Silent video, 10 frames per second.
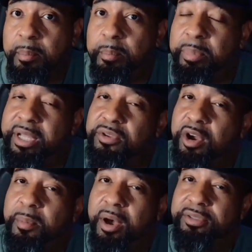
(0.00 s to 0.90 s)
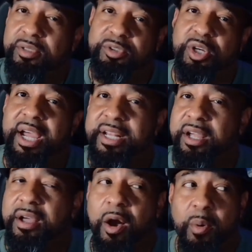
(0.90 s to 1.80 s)
But, you know, I'm also trying
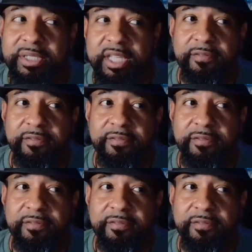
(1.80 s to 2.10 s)
to always give